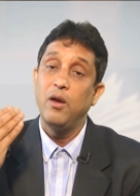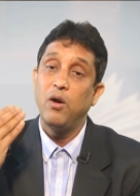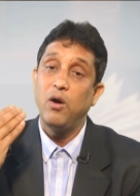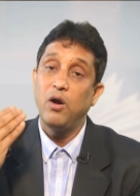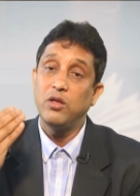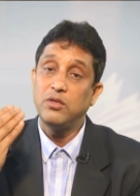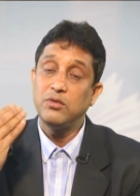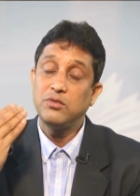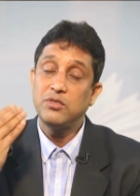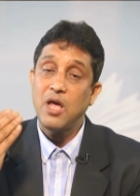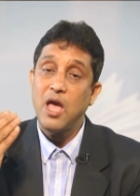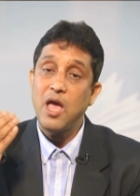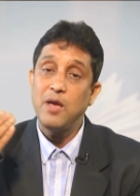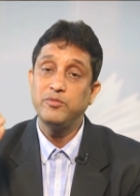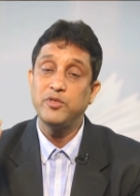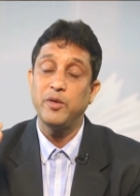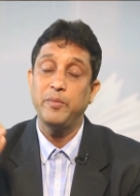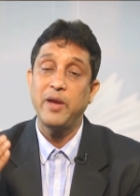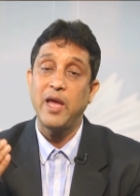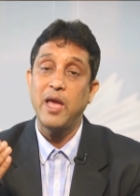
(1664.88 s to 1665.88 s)
other
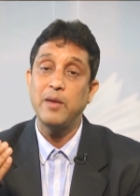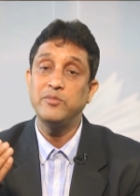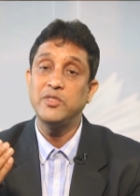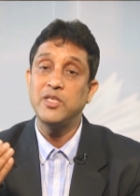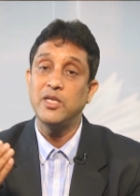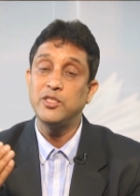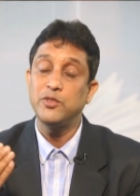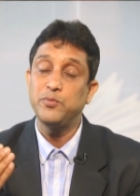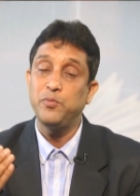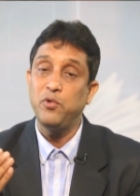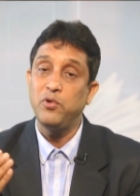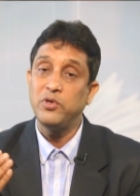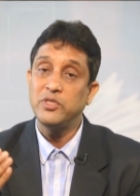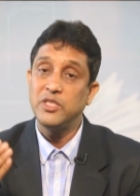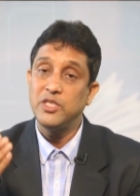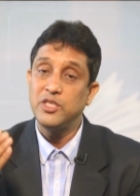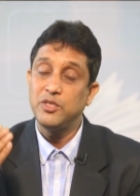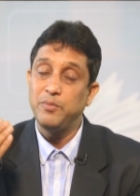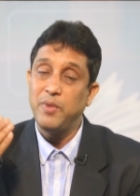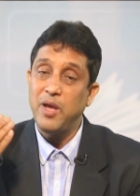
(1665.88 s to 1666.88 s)
types of games and
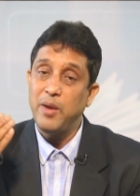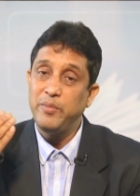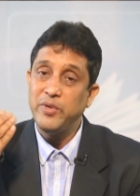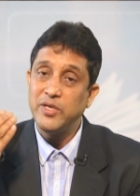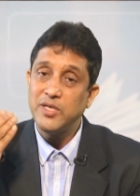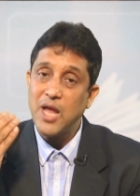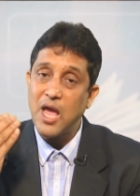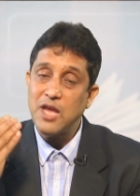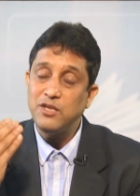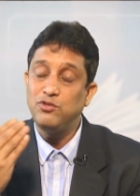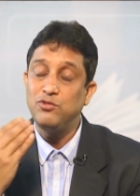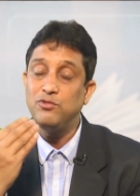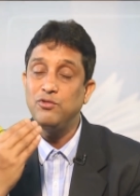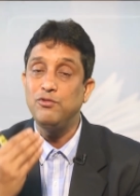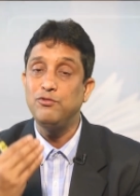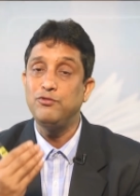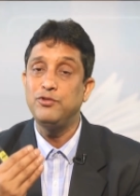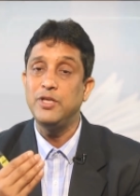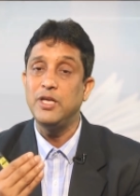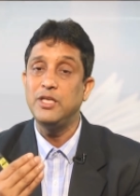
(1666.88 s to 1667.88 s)
sports, it may be writing
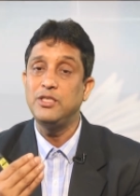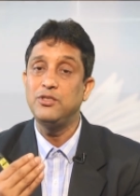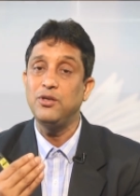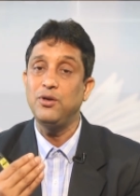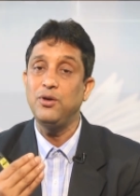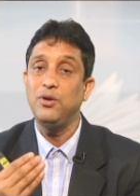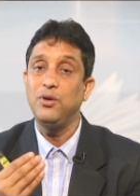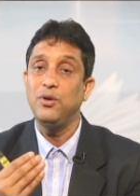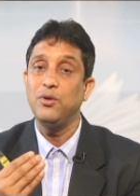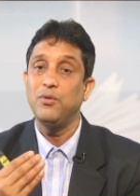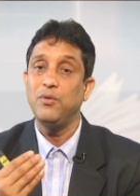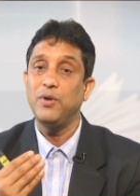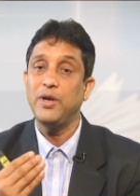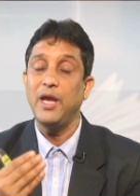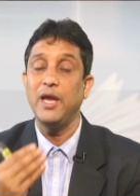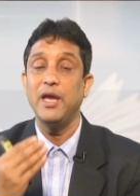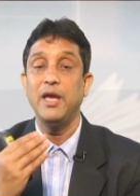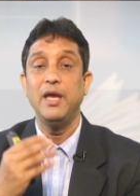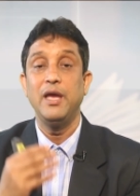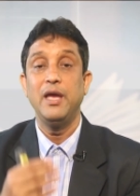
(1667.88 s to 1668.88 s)
literature,
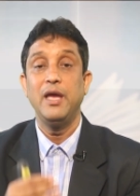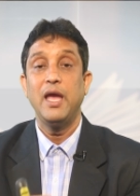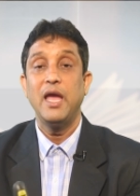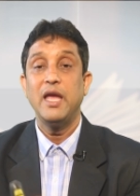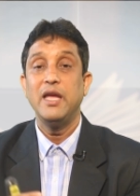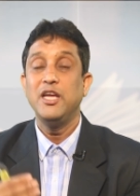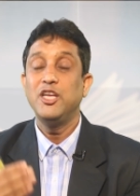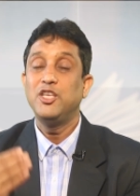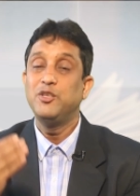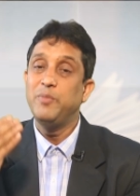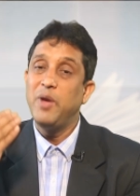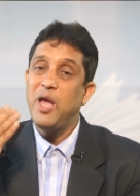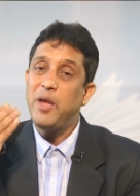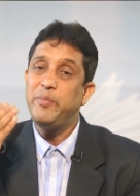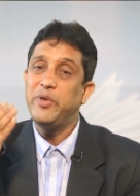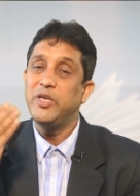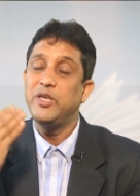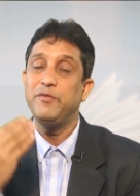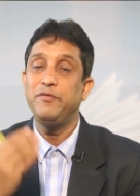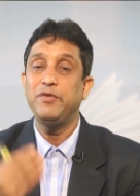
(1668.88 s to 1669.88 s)
okay. It may
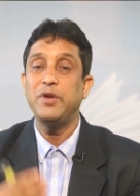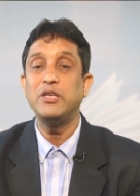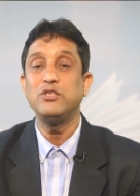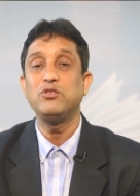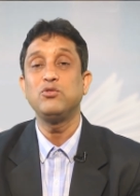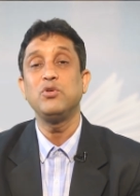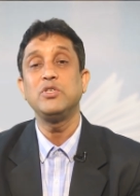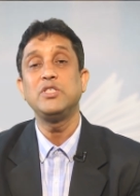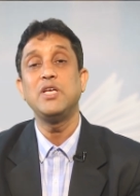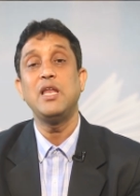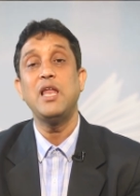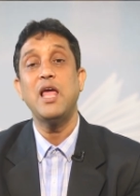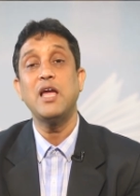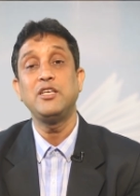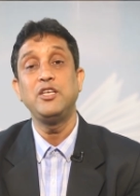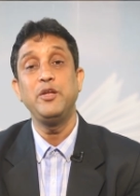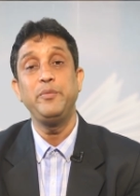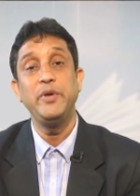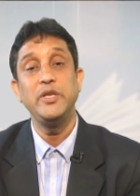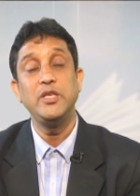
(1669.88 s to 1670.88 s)
be different social
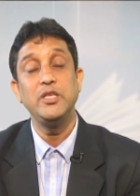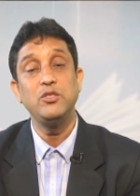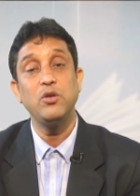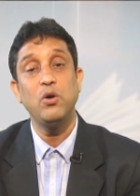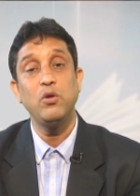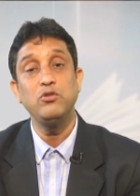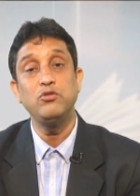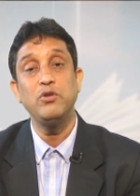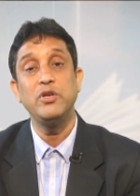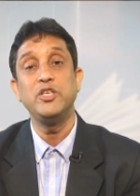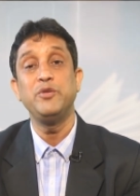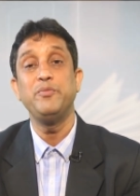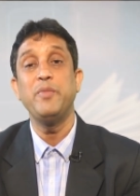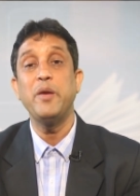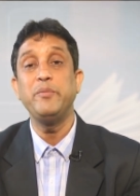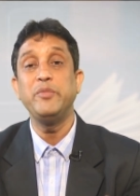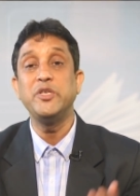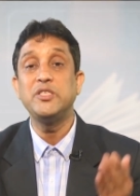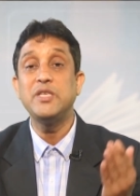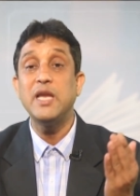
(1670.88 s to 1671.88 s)
activities also, it
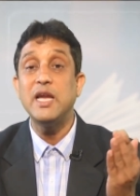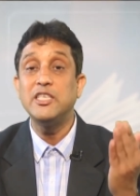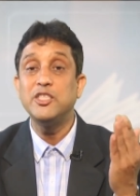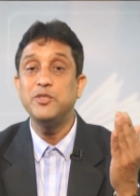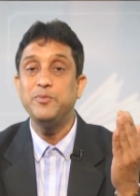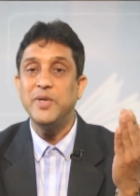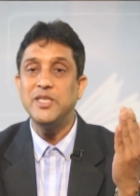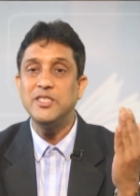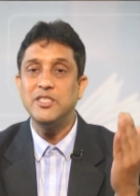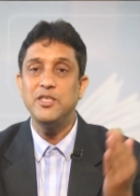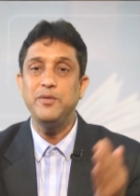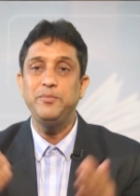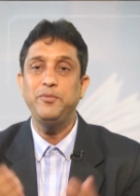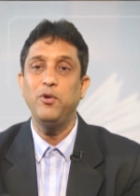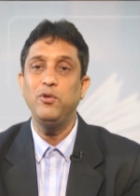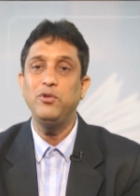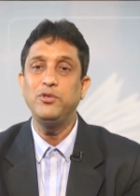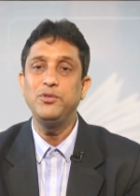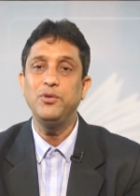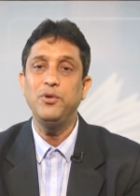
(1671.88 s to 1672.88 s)
may be statesmanship
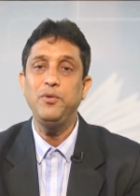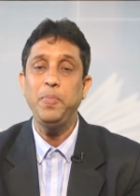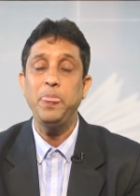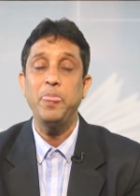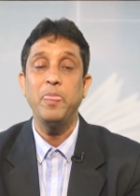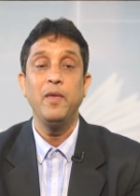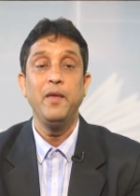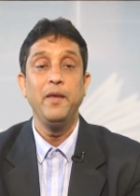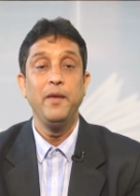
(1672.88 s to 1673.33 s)
also.